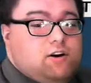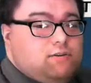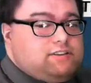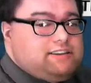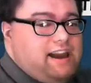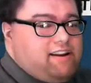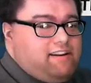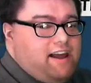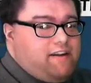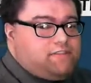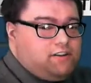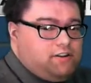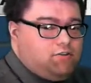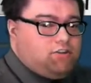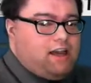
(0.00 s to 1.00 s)
With scattered
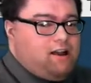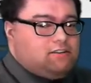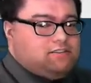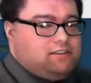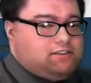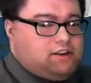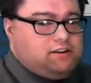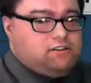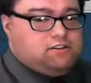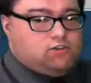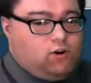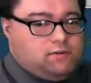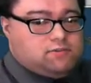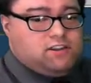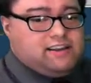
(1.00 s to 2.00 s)
afternoon showers and
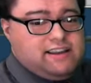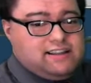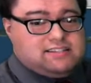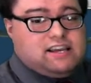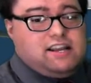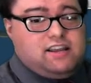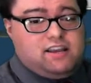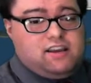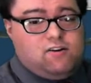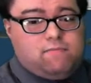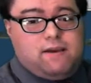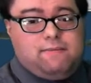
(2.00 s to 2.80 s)
thunderstorms, look at Titty Ute,